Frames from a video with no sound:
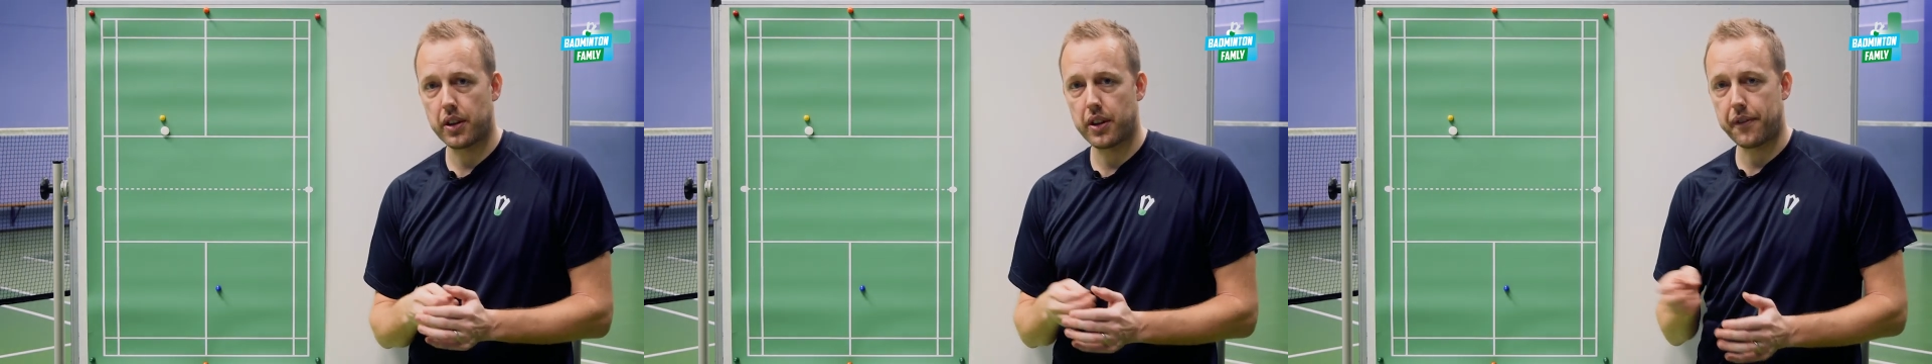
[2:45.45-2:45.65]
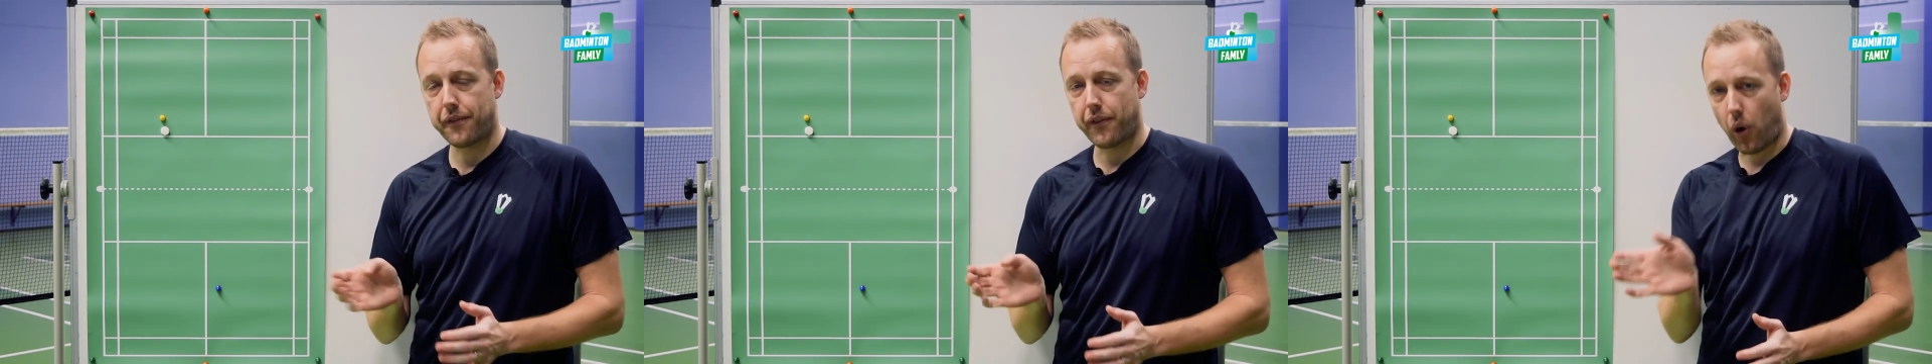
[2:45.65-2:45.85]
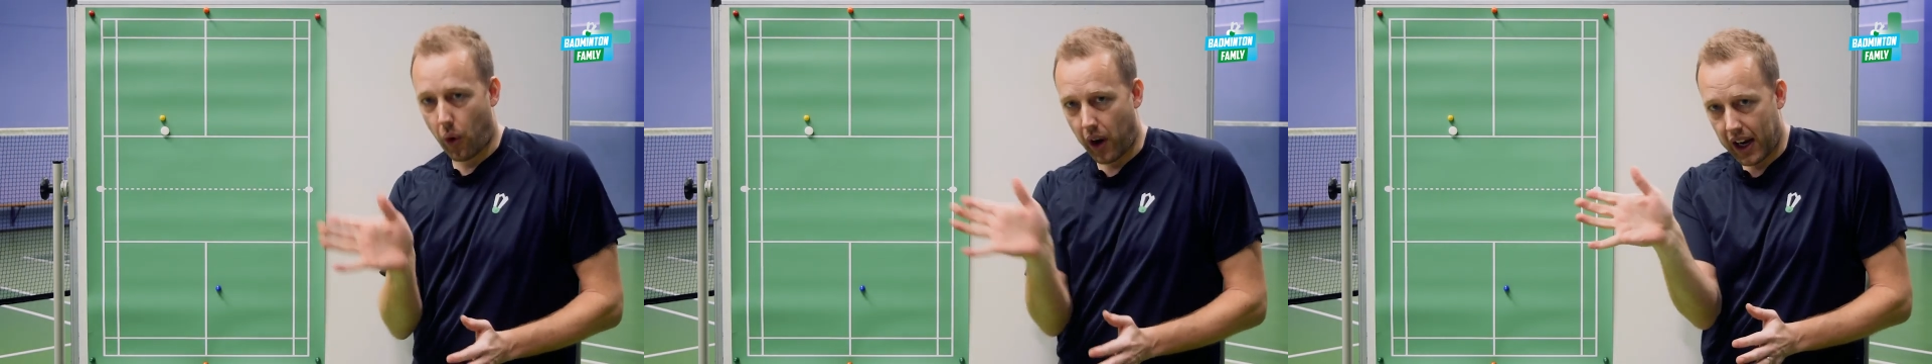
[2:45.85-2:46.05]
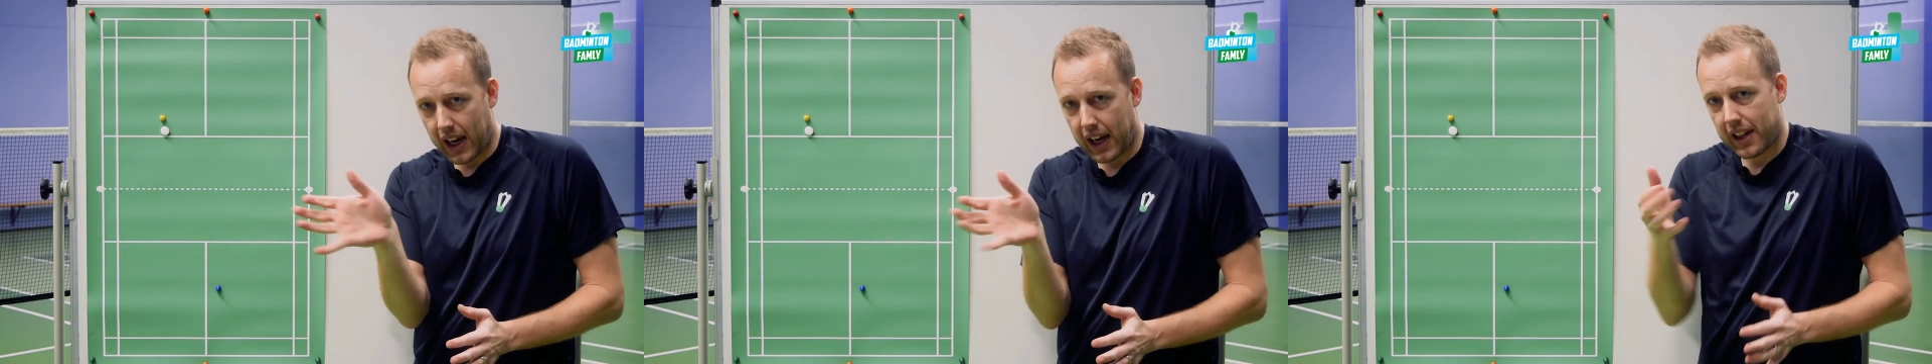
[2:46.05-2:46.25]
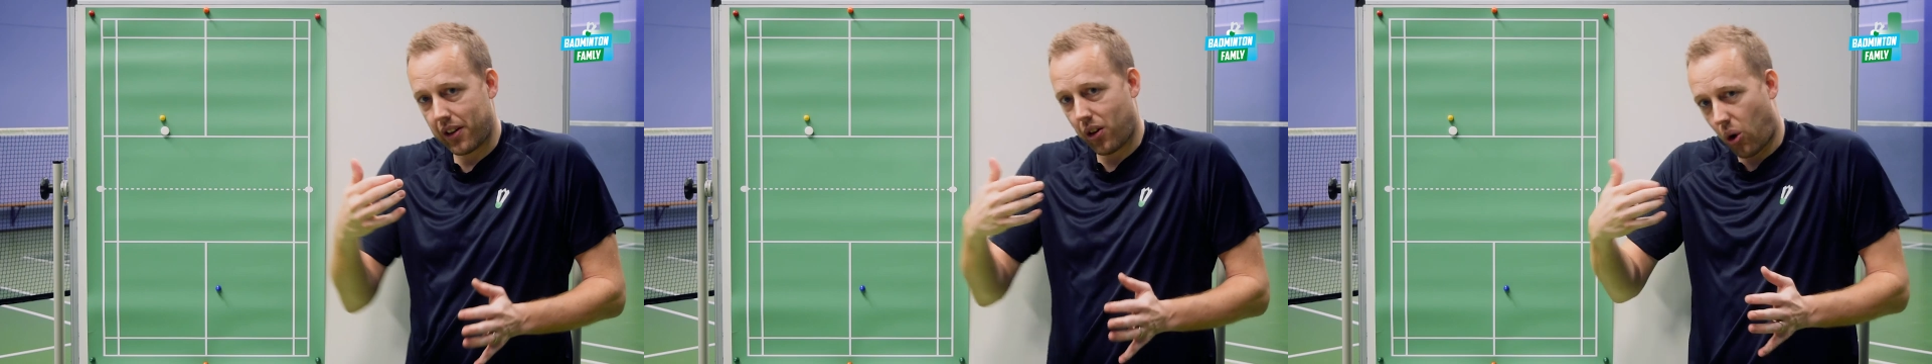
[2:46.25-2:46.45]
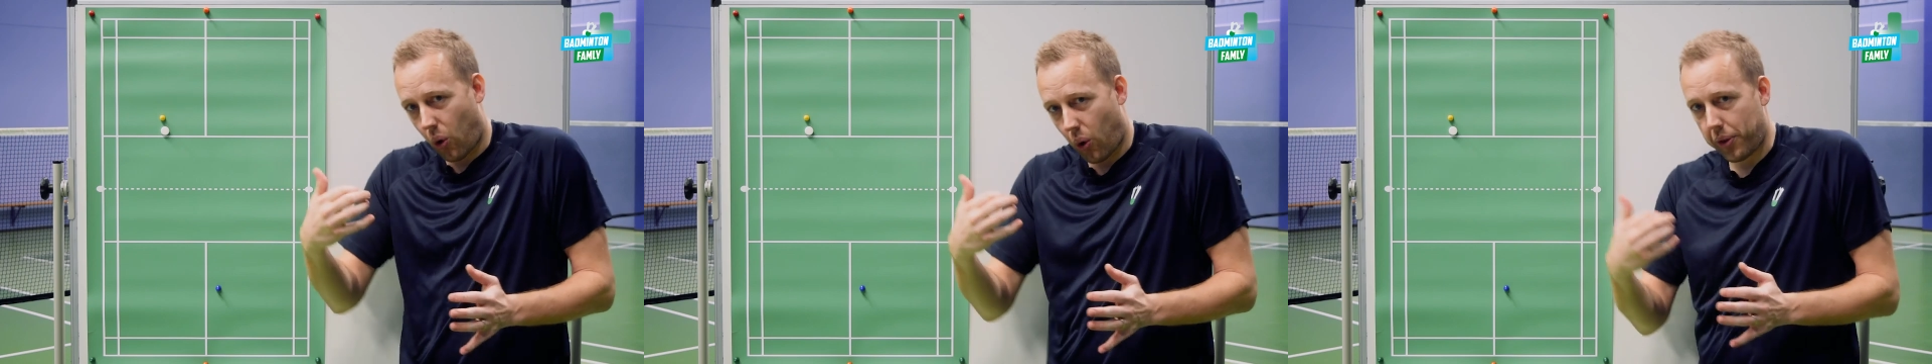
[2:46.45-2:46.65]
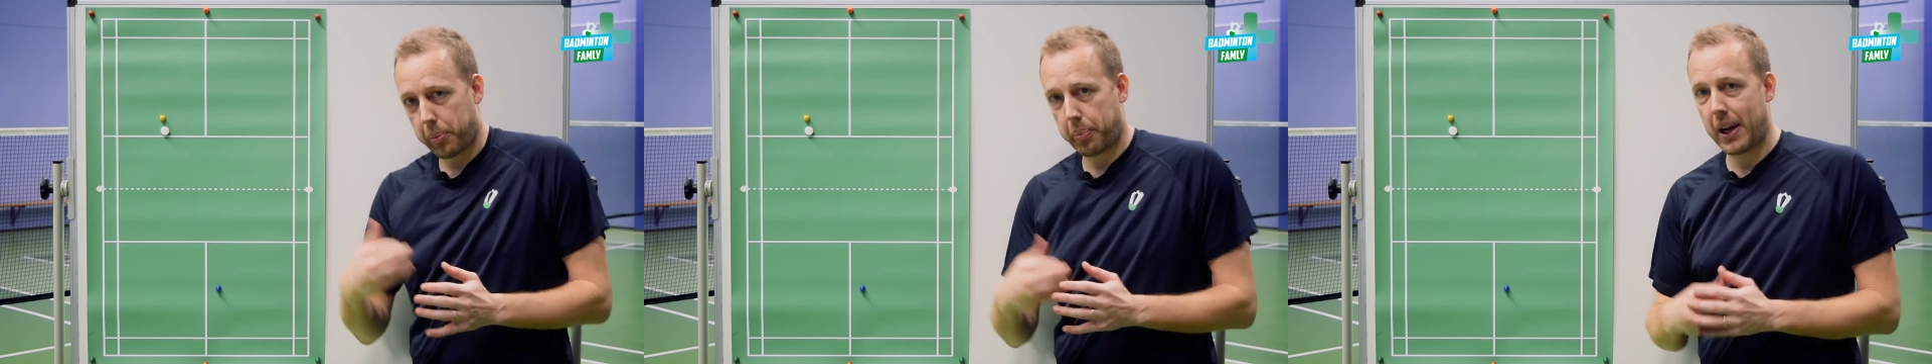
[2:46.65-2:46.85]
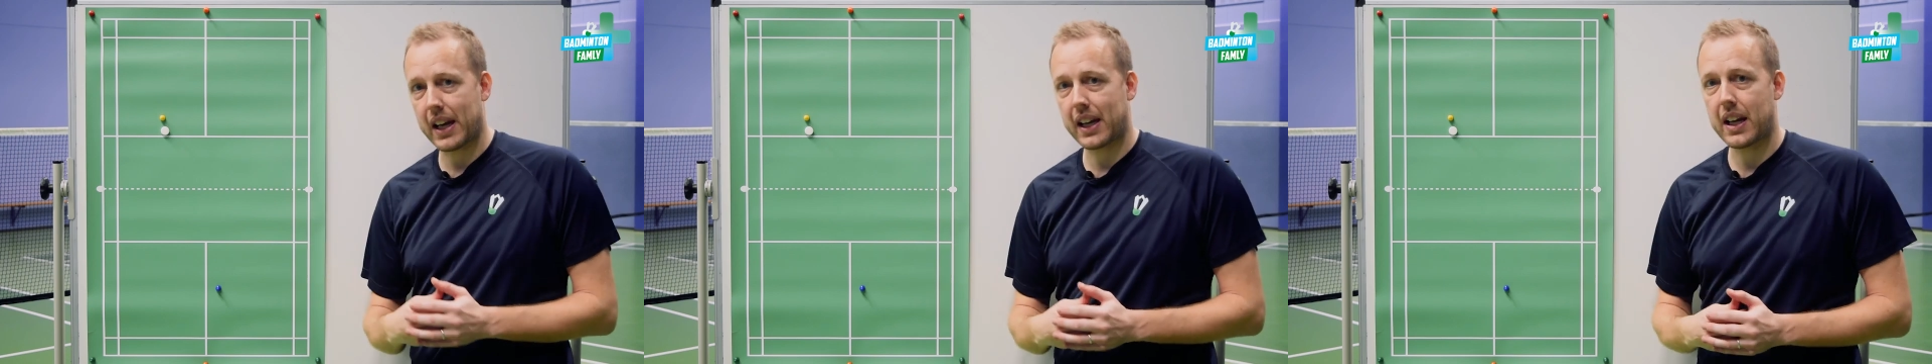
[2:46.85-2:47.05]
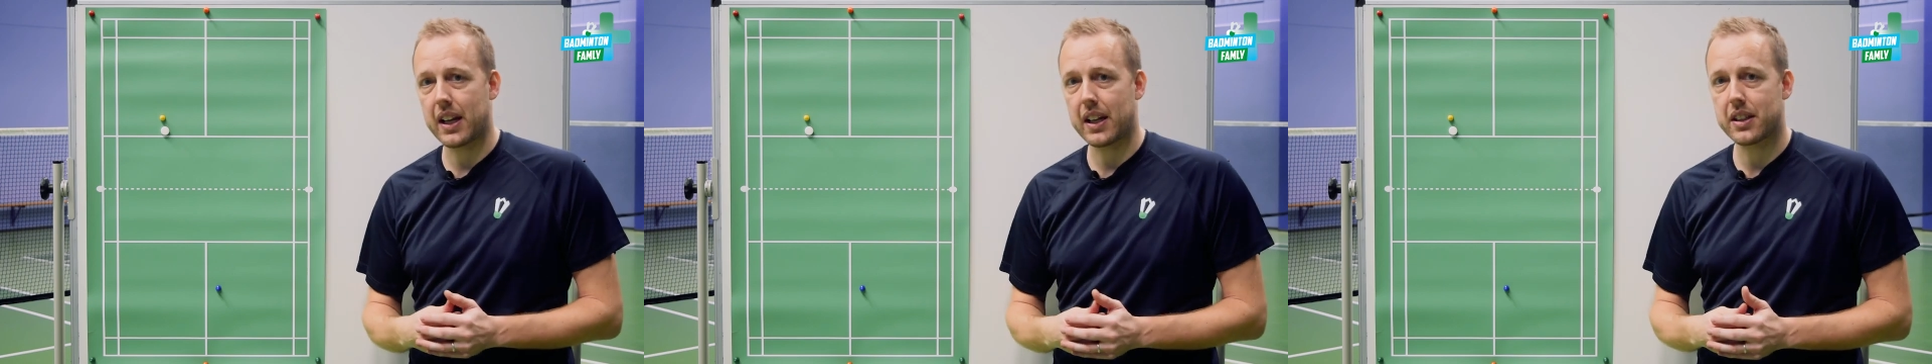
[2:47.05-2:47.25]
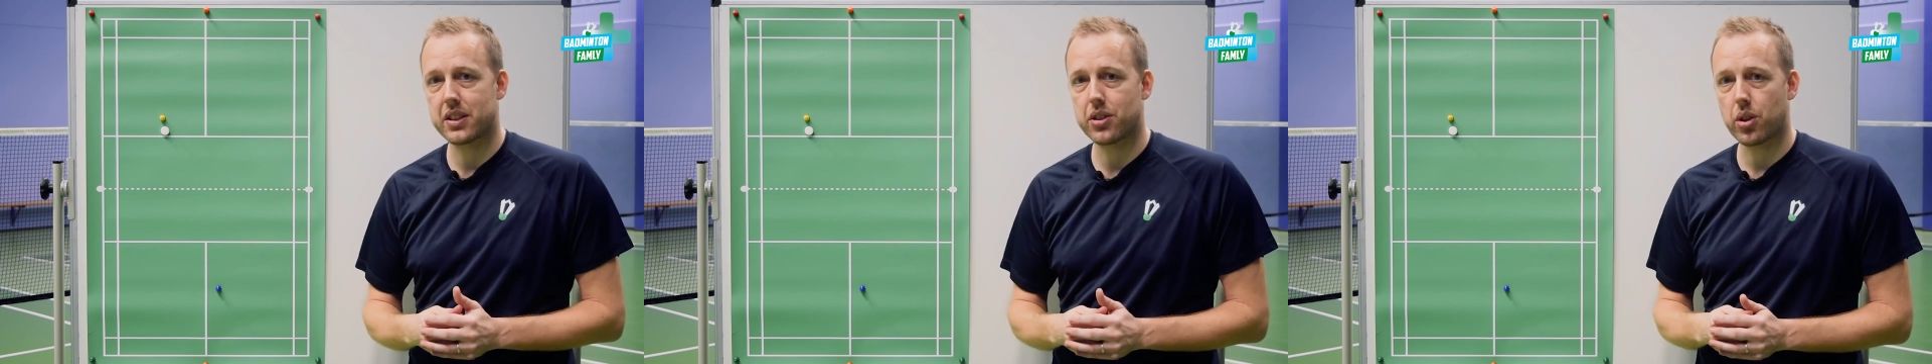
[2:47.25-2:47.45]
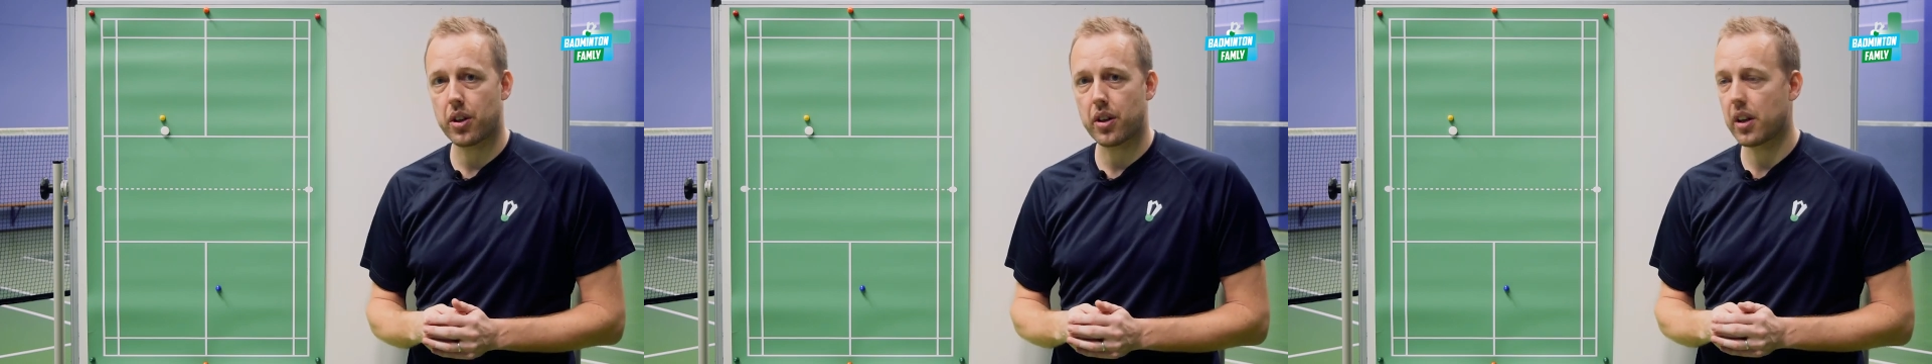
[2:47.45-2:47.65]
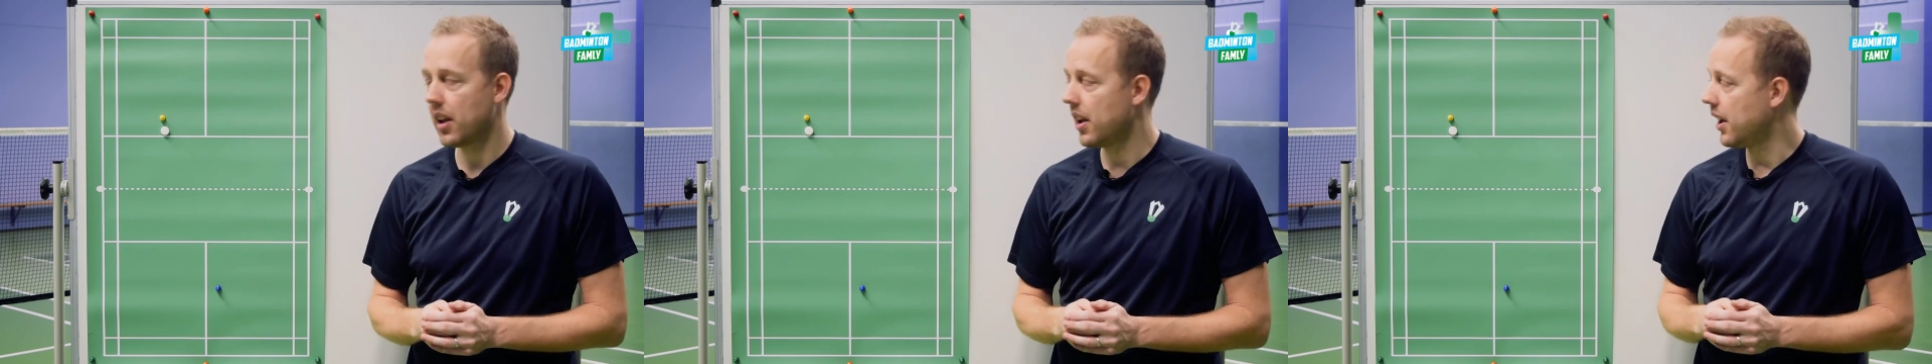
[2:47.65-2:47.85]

the forehand or the backhand shot.